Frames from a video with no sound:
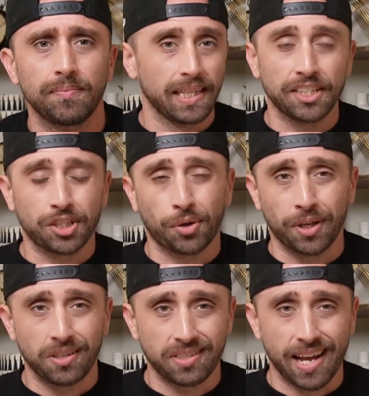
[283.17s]
And his
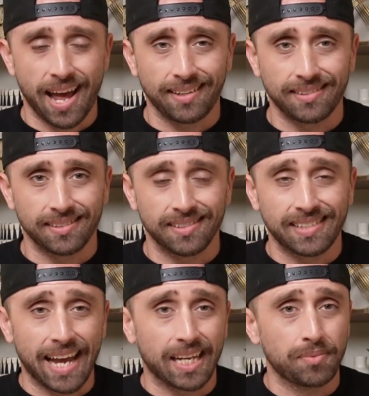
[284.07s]
career stats
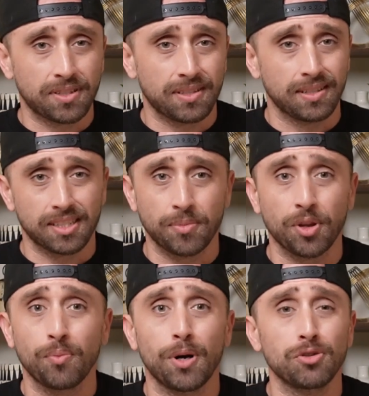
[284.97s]
stack up to some of
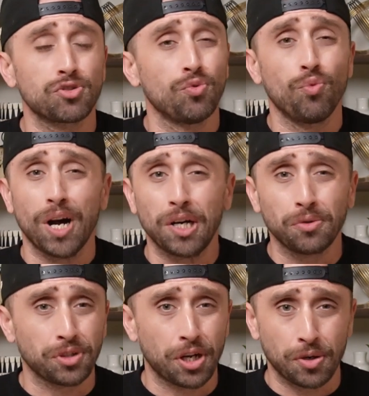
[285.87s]
the most
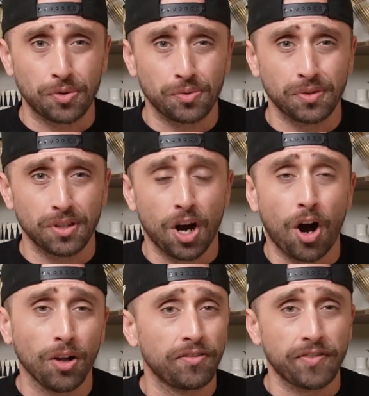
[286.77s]
well-known
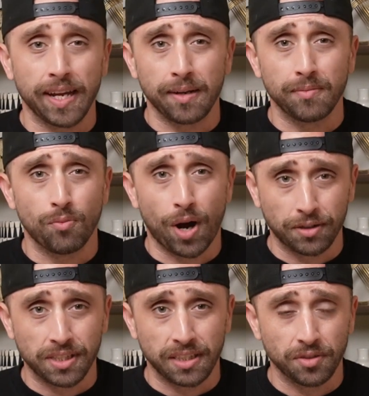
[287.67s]
Hall of Fame wide
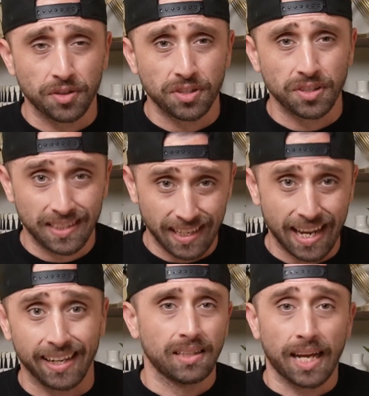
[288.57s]
receivers
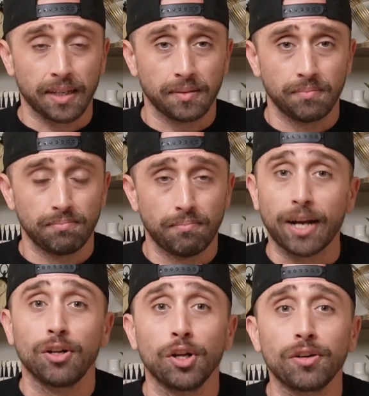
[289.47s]
today, like Michael